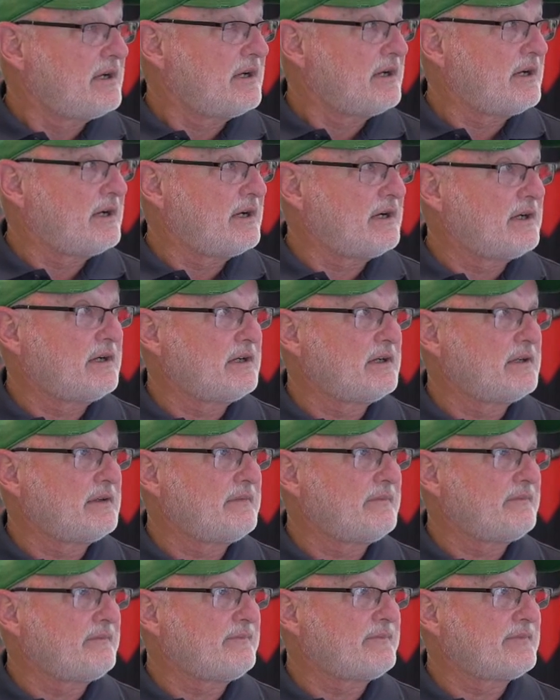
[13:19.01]

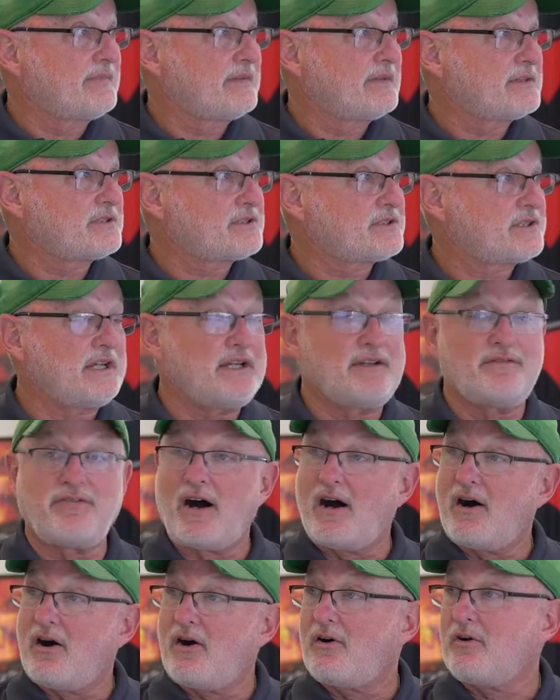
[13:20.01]
Uh, Steve
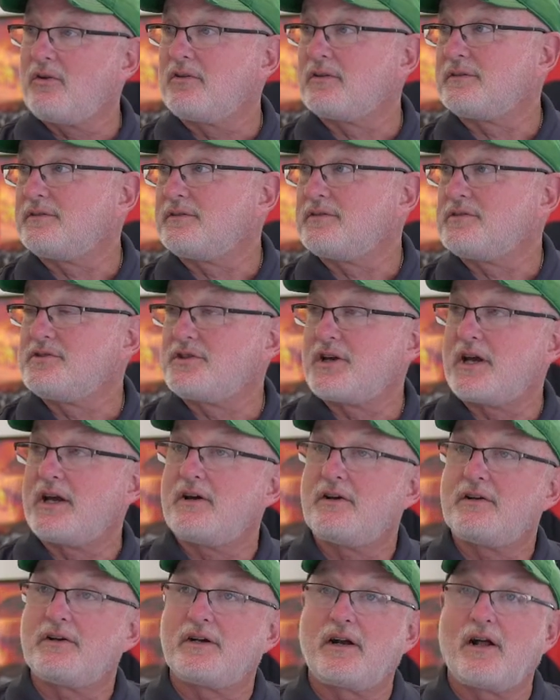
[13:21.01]
Hall and
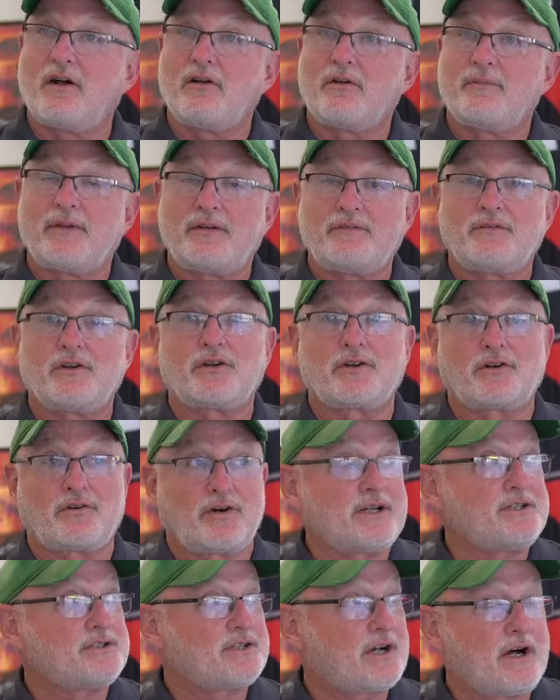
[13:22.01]
Jaron and all, they've done a
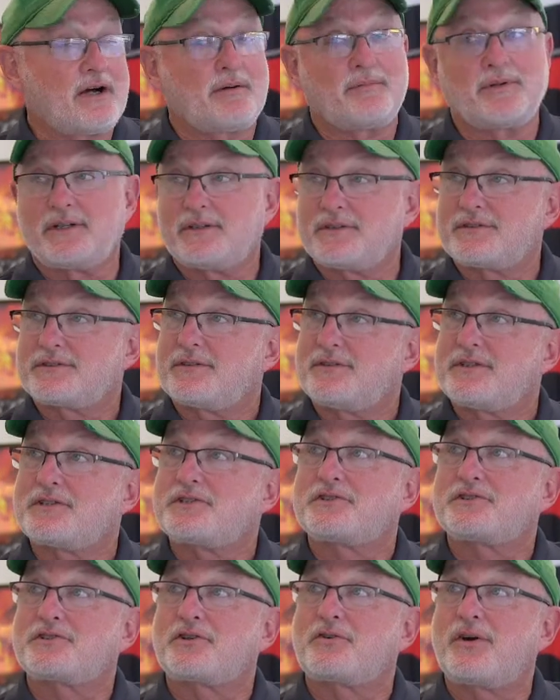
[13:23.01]
great job here. So
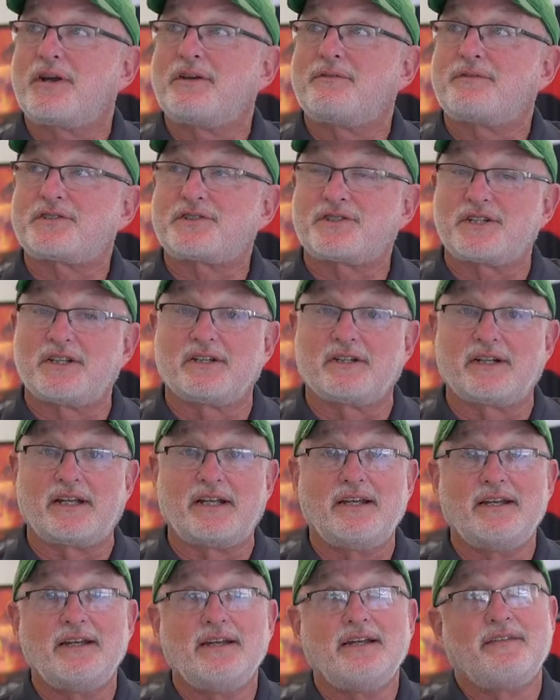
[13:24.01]
this is a great
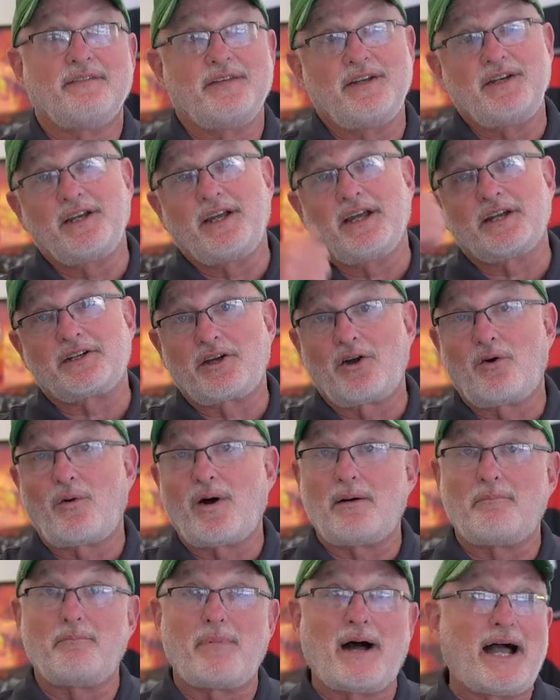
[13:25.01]
facility. Then you get to go
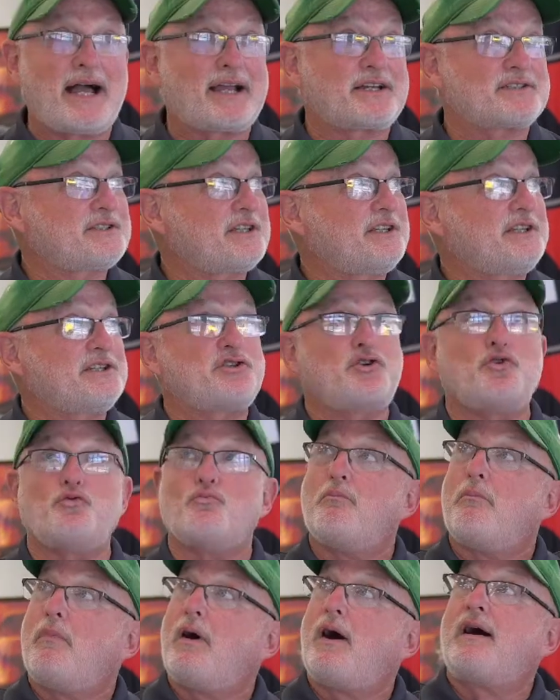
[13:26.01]
out back and see this
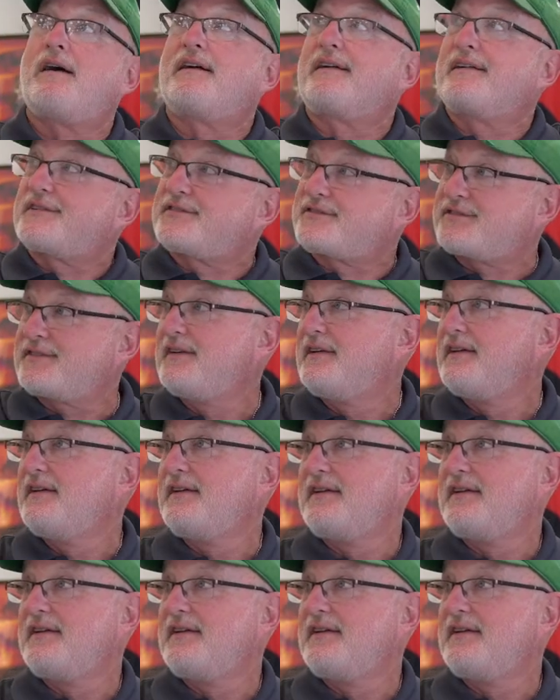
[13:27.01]
humongous